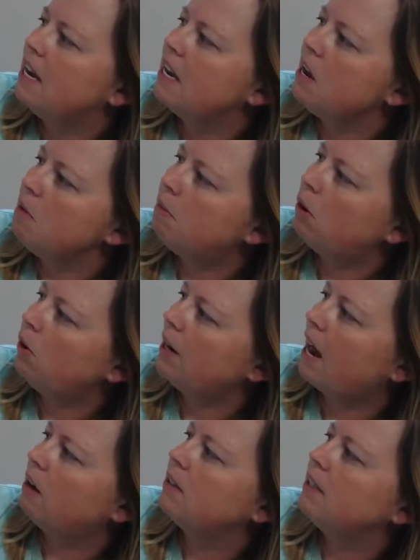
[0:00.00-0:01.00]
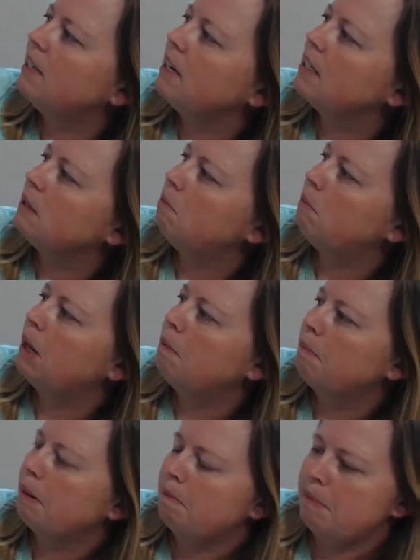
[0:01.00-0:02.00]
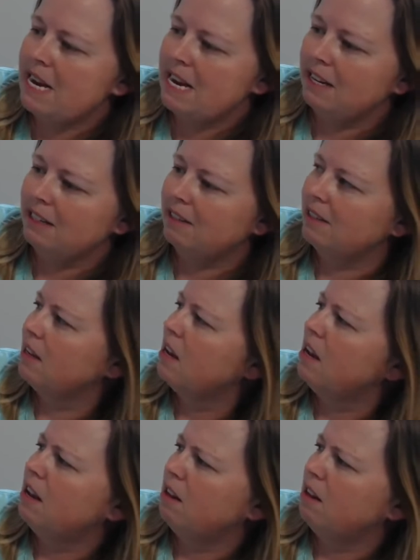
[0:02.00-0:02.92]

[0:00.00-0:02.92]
he pulled out 6 plump beans.